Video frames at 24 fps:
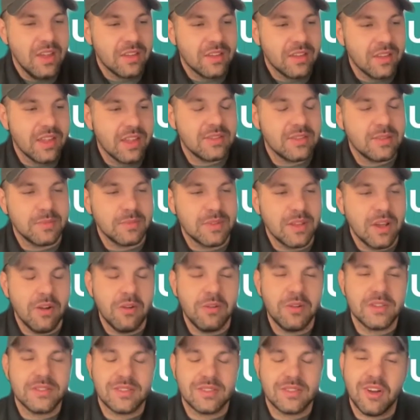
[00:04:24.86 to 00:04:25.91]
that lets them know
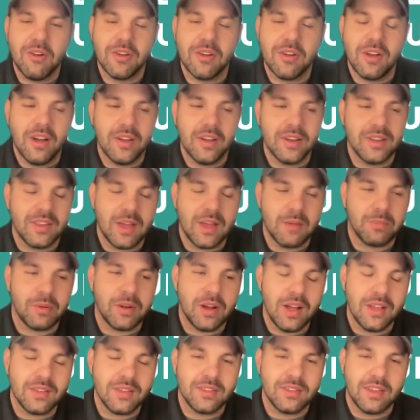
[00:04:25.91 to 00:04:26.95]
what's going on in that
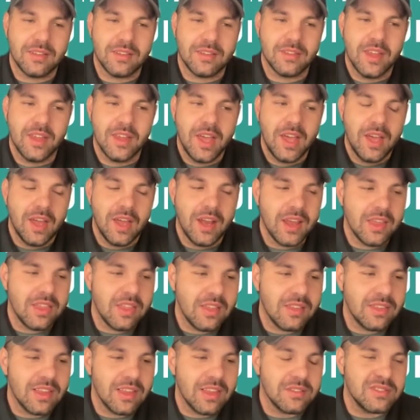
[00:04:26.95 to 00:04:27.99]
process. And I
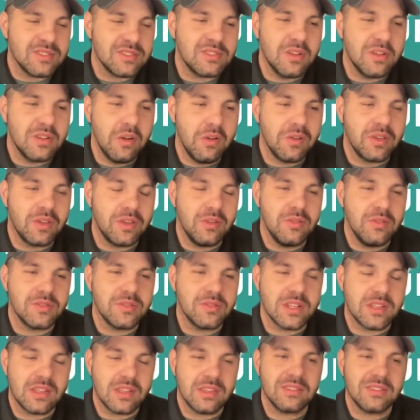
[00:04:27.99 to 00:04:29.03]
think that's so huge.
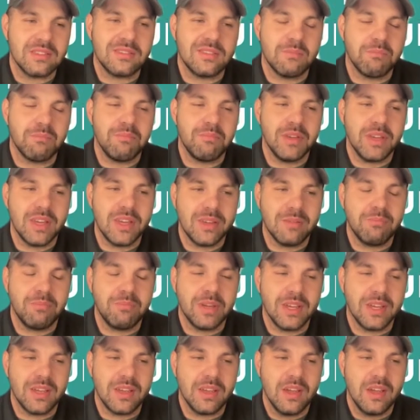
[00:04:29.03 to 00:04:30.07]
I think that's a big
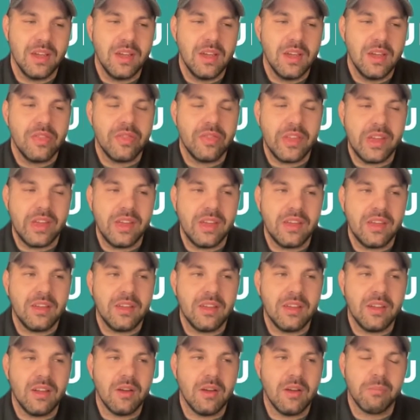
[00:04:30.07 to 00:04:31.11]

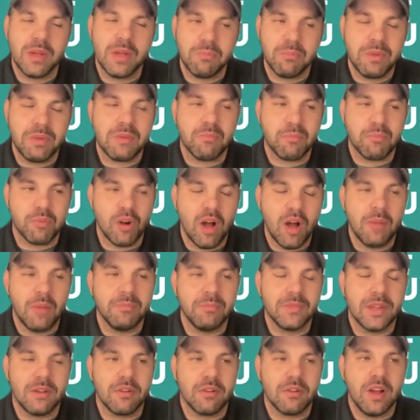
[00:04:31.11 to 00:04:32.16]
thing, a big
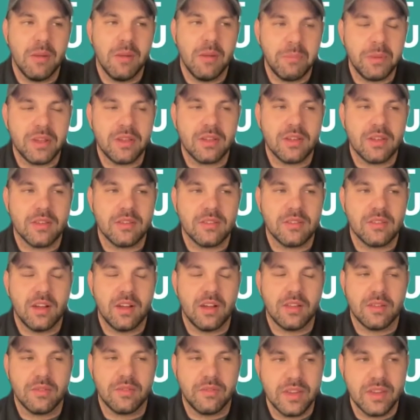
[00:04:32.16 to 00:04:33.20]
problem that we're up against
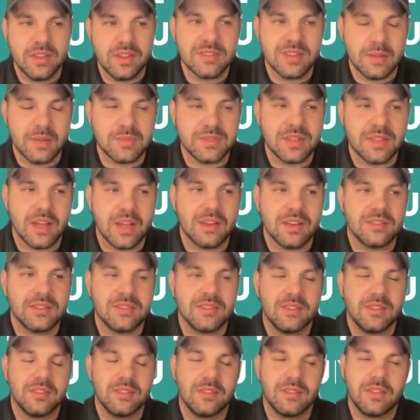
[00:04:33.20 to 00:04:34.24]
on the fixed op side of
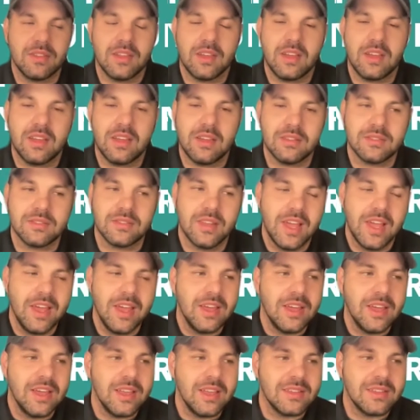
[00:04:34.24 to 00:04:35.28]
things
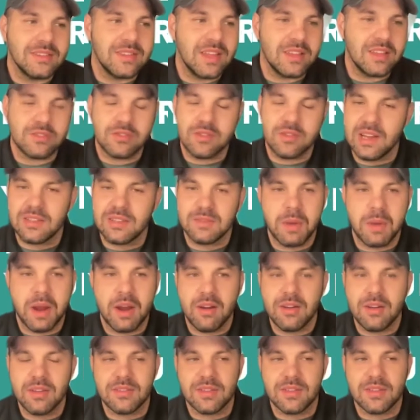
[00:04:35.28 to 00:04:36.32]
is that
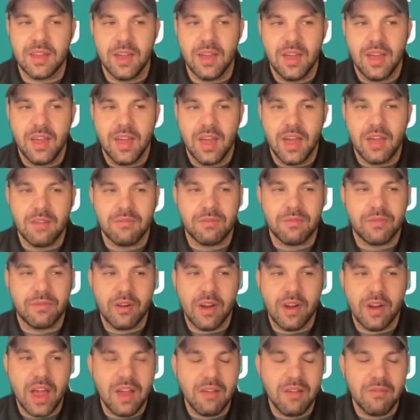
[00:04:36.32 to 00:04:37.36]
transparency. And
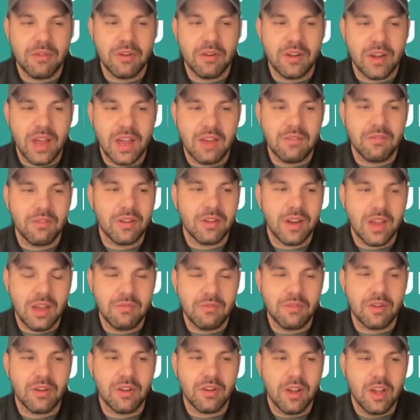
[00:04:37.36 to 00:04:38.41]
forever and
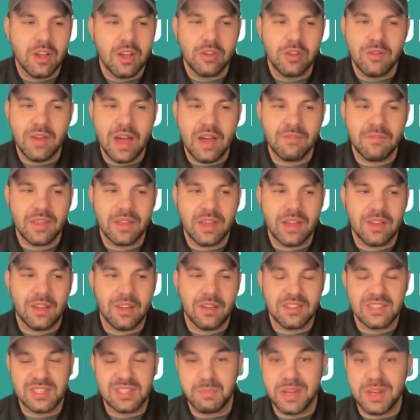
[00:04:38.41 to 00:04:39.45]
ever, you have
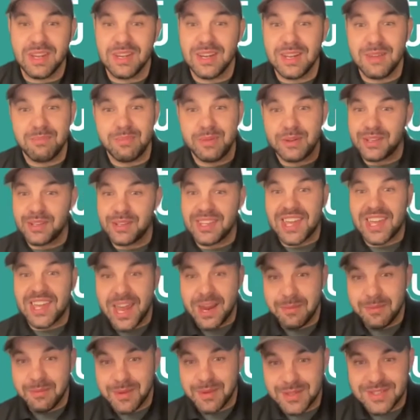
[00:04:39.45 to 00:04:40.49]
like Speedy putting
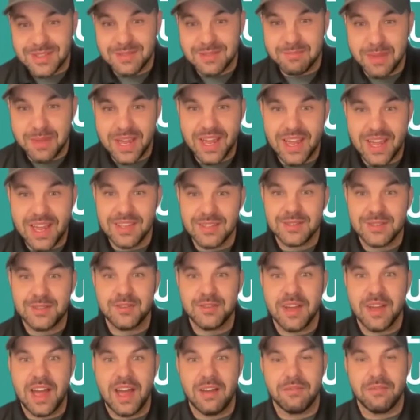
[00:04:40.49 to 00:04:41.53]
cameras in bays.
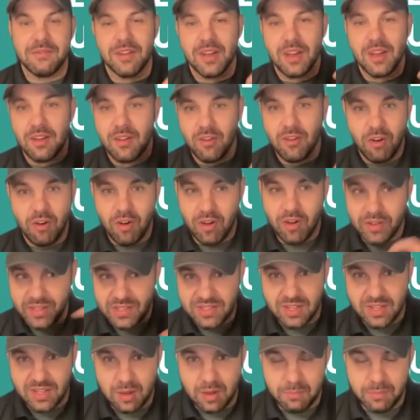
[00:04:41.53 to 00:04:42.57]
You have all
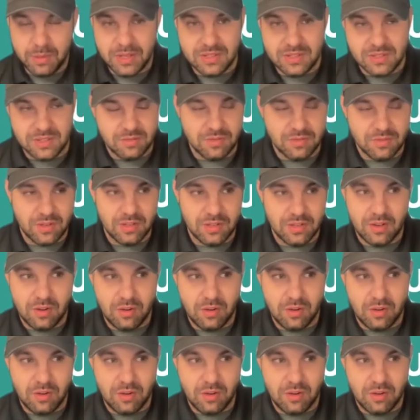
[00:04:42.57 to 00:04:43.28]
these companies doing,